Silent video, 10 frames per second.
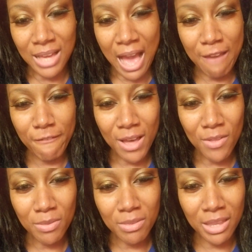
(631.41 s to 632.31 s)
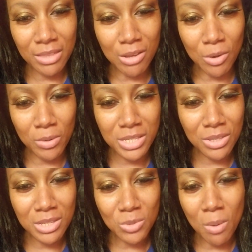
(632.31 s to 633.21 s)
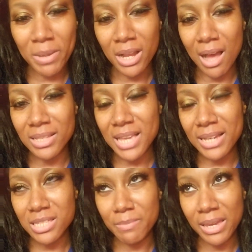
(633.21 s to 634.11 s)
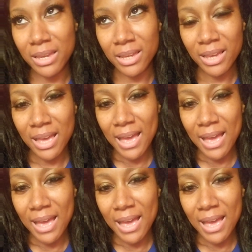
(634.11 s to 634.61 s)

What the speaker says: I found like, oh, so this woman contacts me